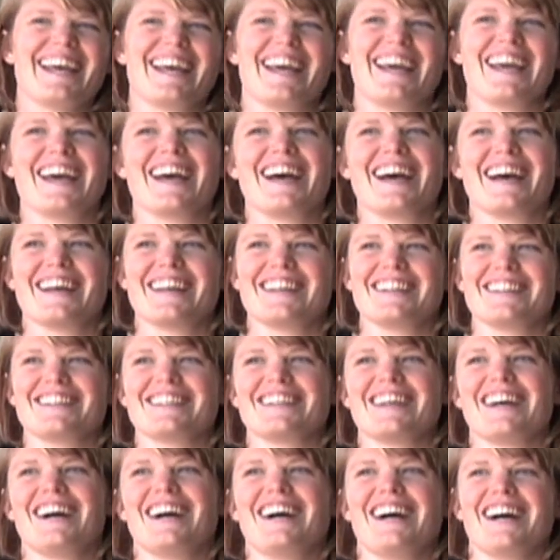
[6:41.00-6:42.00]

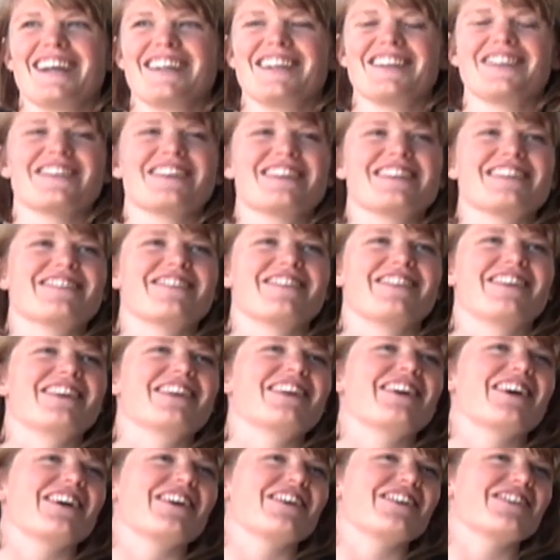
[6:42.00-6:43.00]
and uh, I knew I didn't want
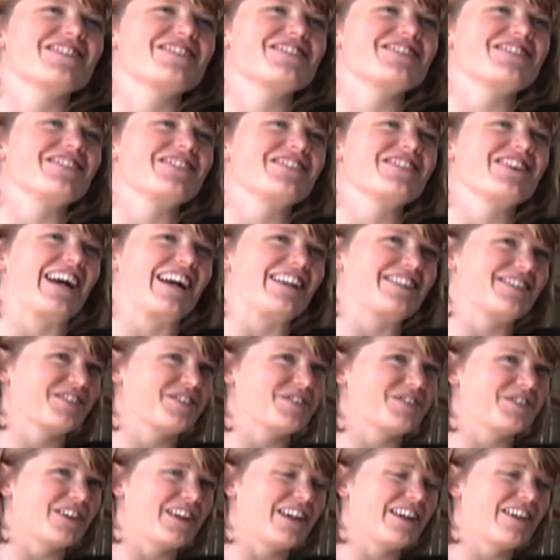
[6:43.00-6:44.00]
to go to grad
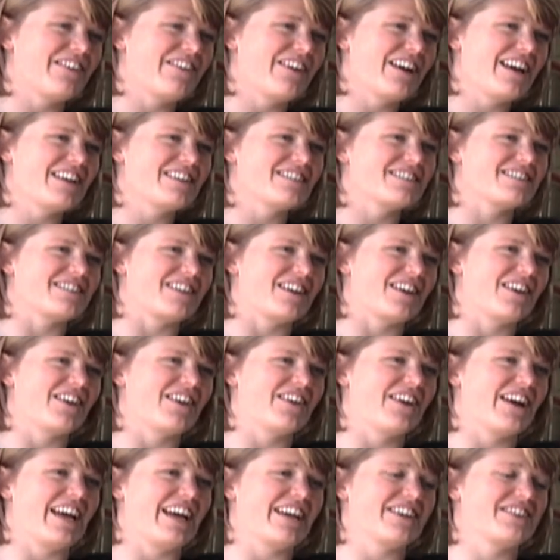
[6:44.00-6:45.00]
school right away, so
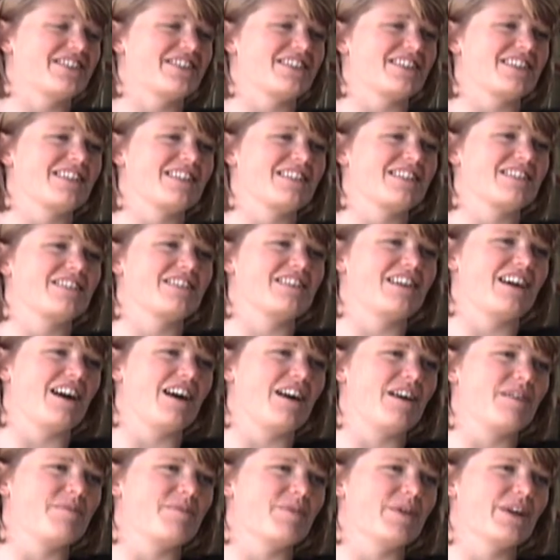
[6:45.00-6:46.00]
I actually
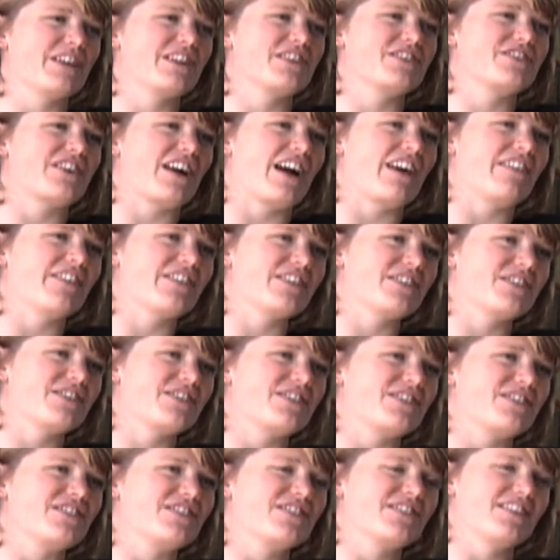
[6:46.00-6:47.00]
um, went and traveled
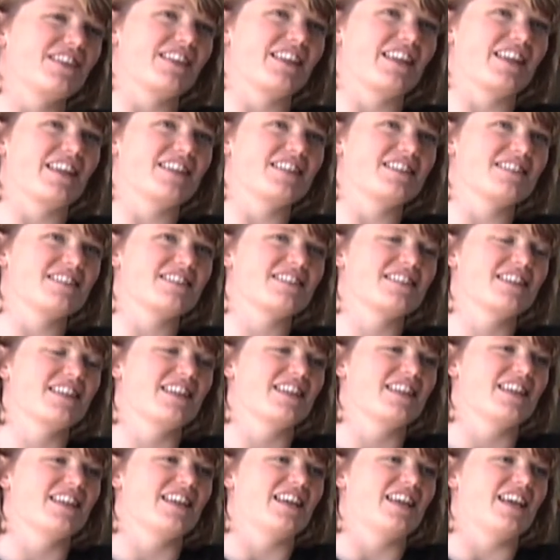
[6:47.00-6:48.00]
to New Zealand.
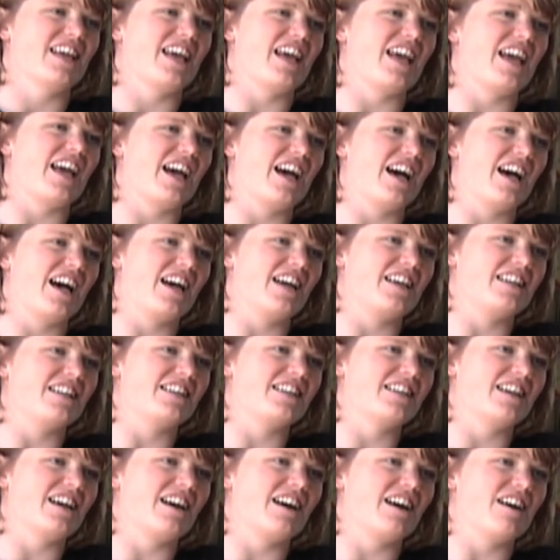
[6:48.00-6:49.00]

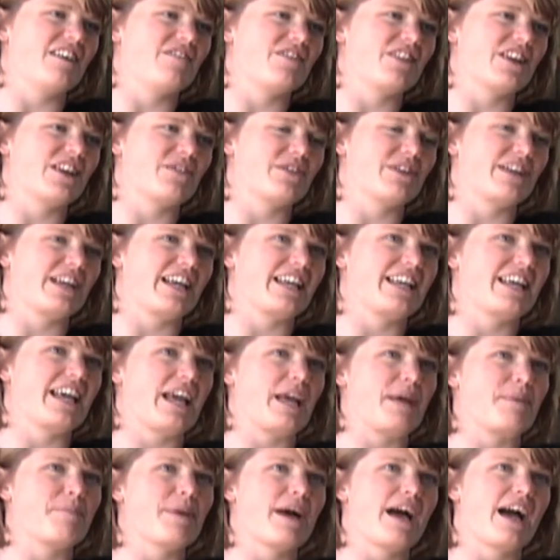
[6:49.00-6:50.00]
And um, then when I
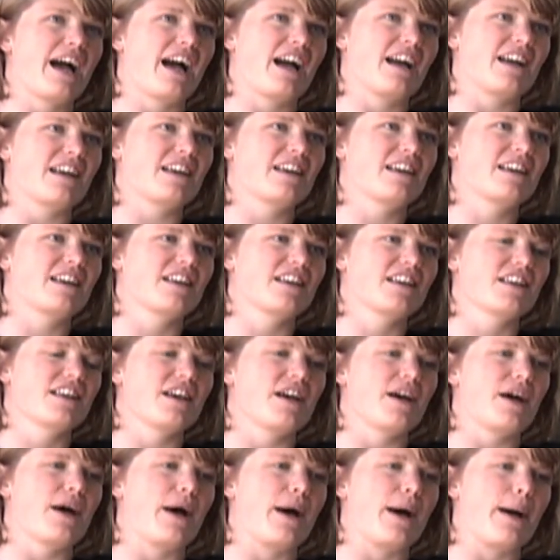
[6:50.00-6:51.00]
came back,
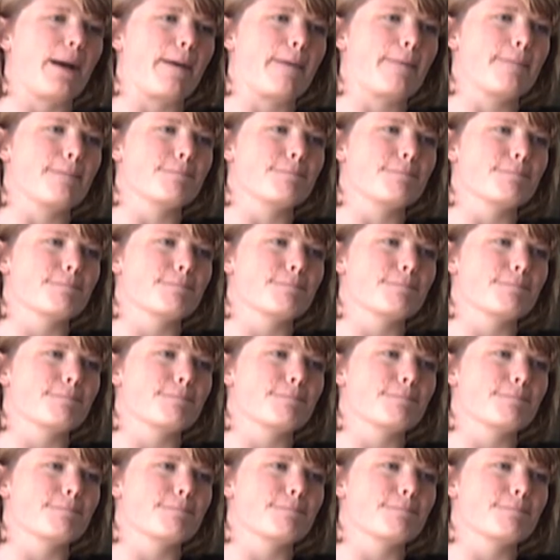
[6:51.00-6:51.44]
um,